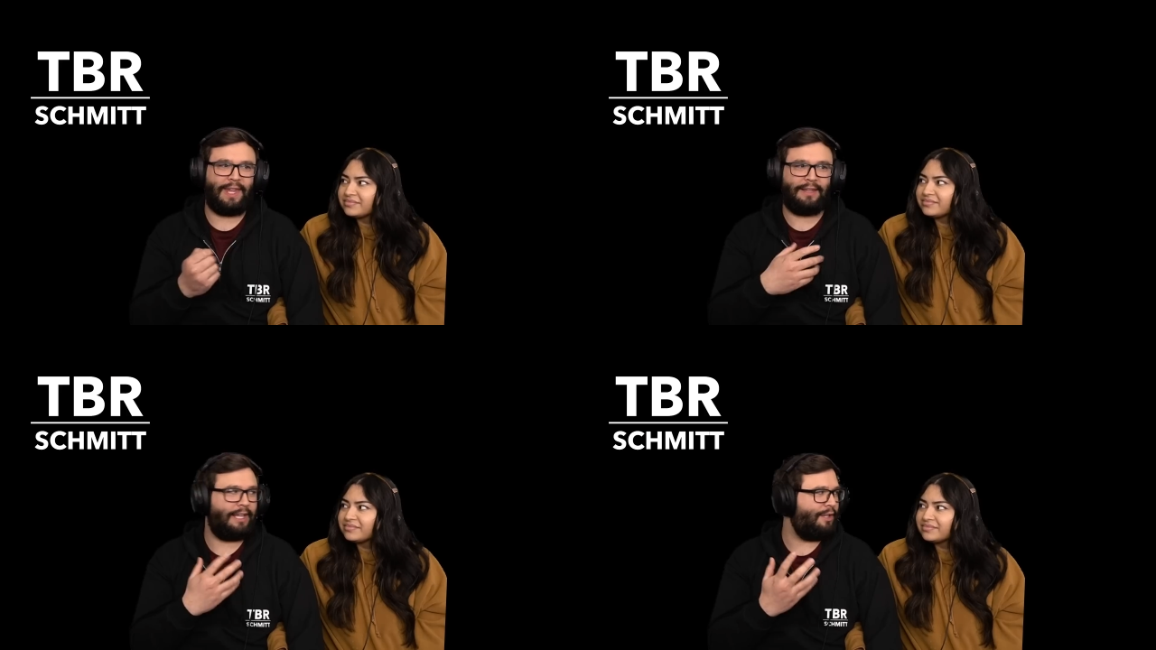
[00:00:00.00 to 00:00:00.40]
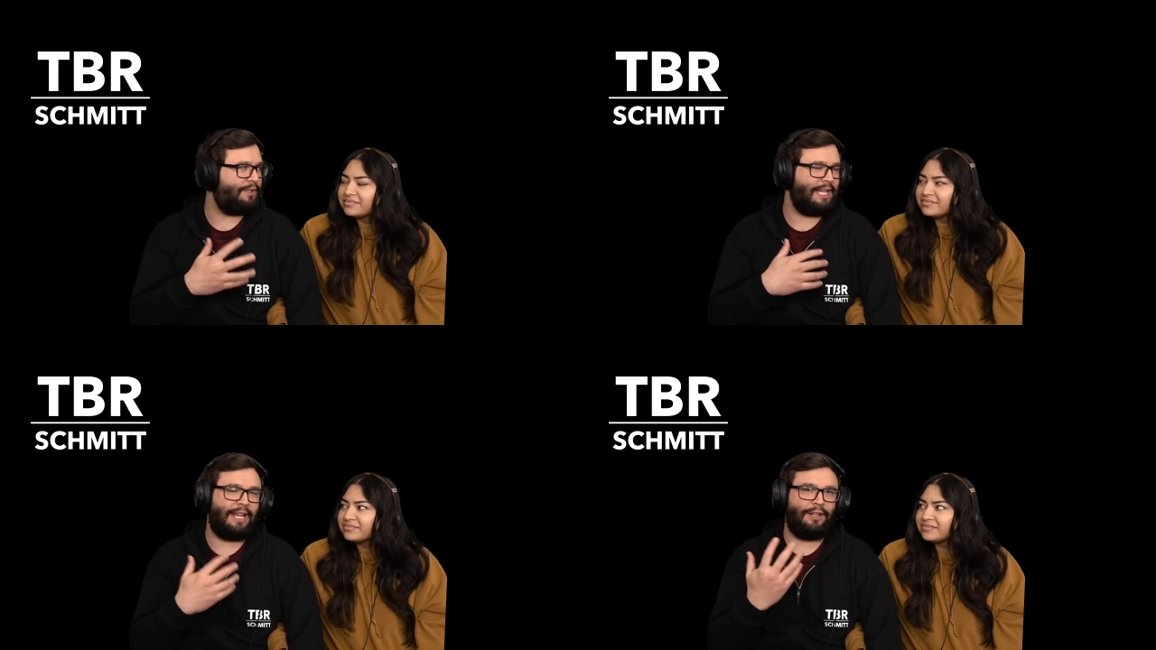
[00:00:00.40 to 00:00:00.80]
Speaker 1: And like you
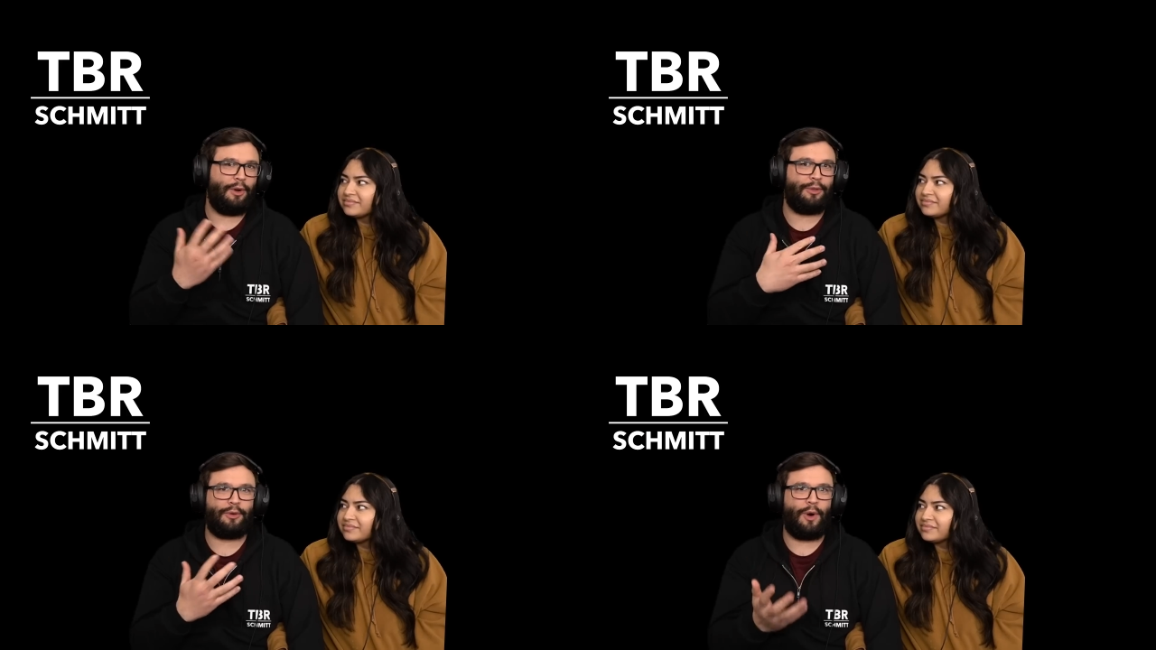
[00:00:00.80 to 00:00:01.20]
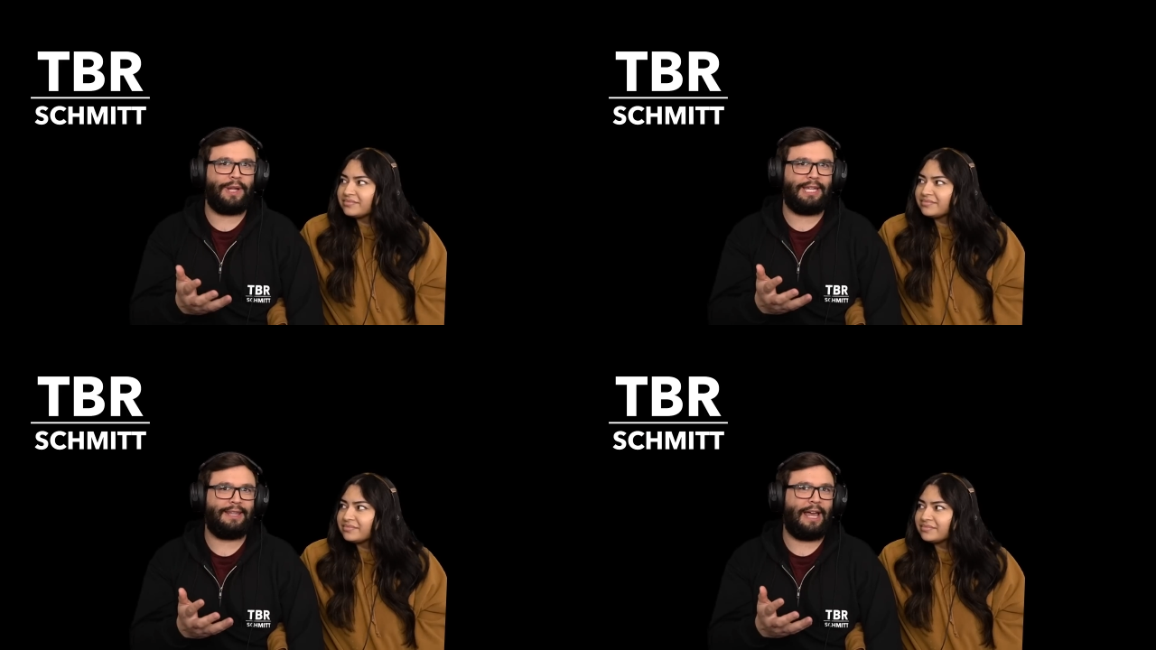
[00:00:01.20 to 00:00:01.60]
said, you know,
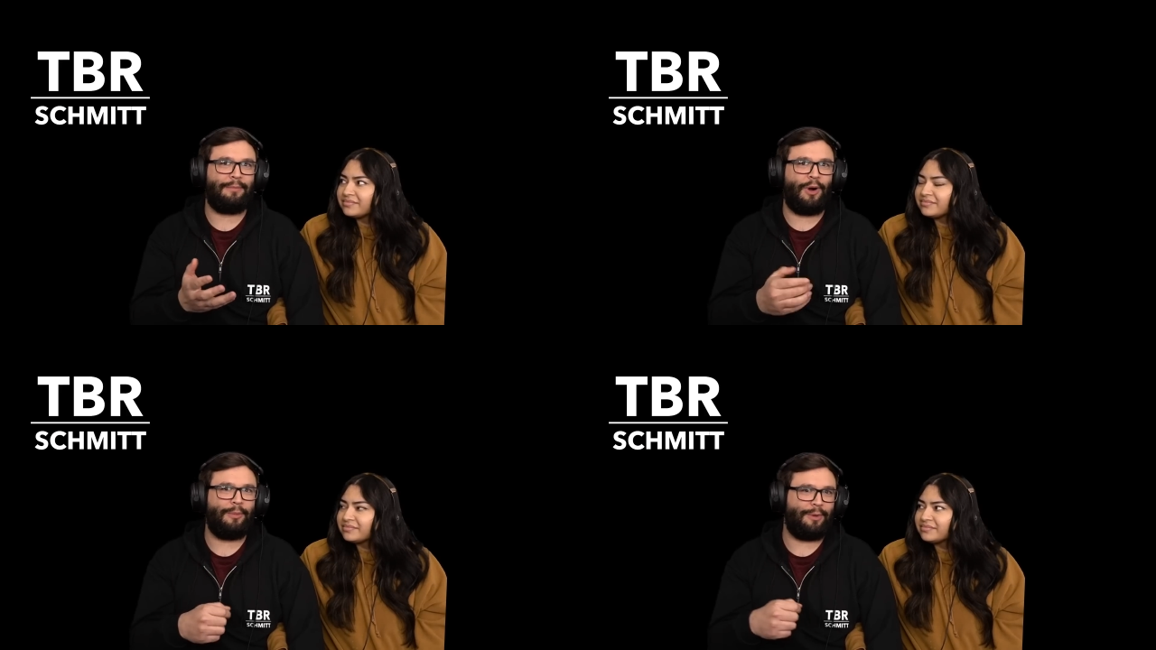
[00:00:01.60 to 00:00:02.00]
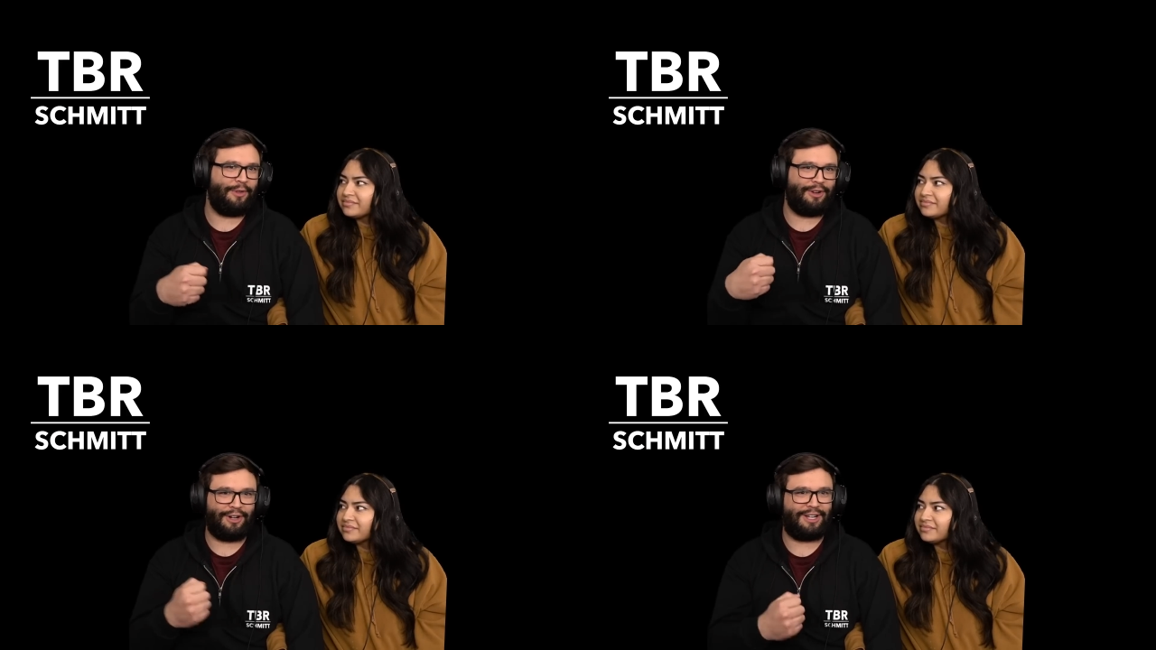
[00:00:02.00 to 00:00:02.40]
throwing in that moment
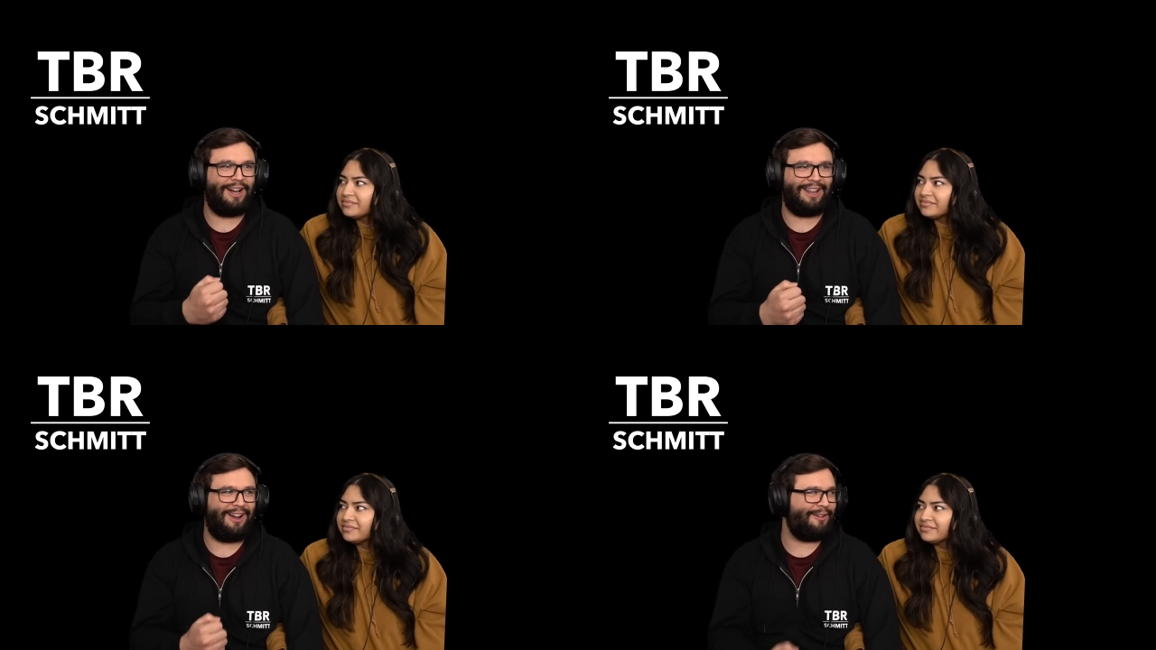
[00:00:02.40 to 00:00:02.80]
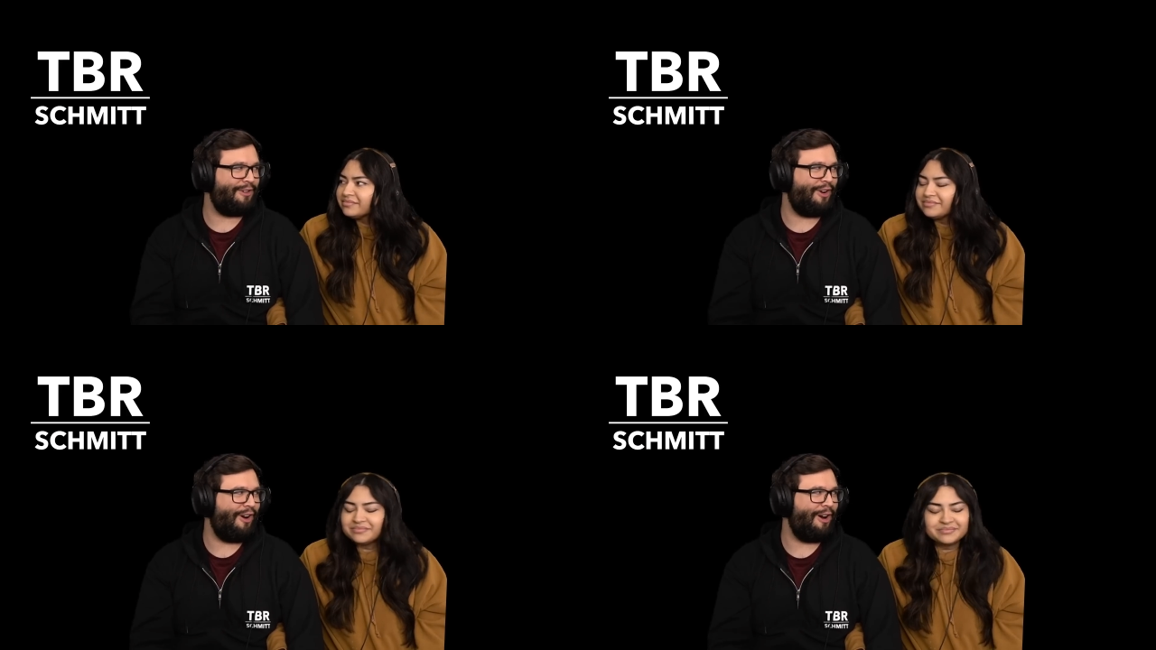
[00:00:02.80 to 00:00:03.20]
with her cutting off
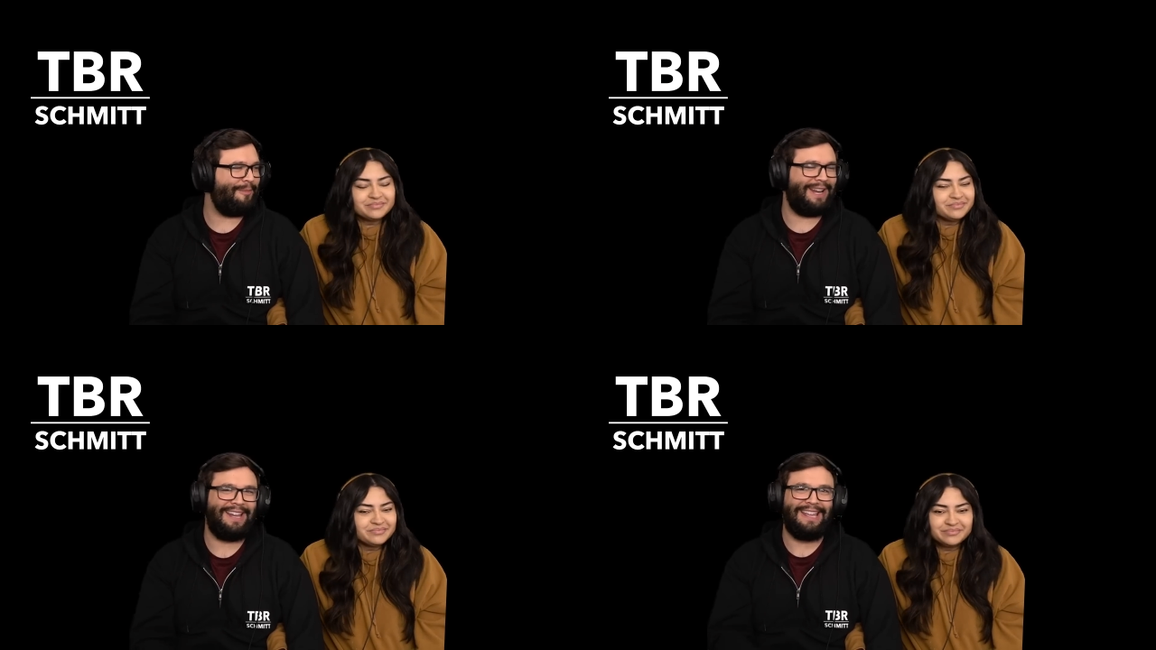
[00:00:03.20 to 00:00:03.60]
her arm and,